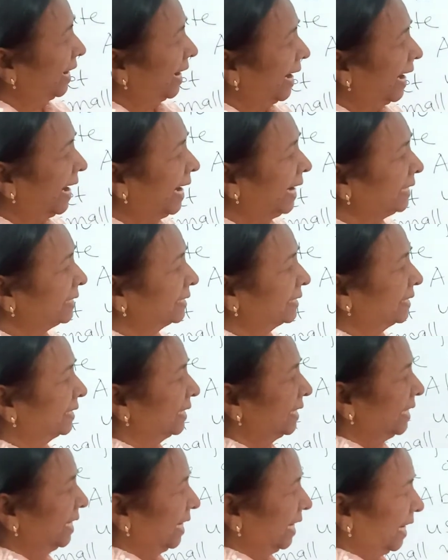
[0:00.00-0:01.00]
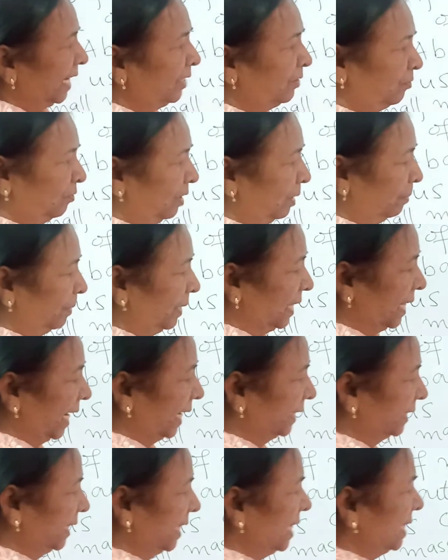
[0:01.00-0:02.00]
x, it will be
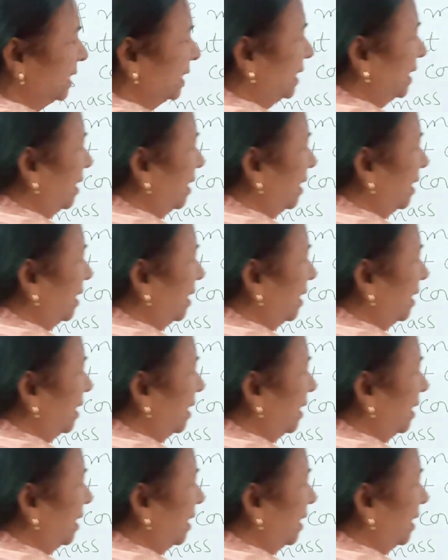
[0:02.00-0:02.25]
like this.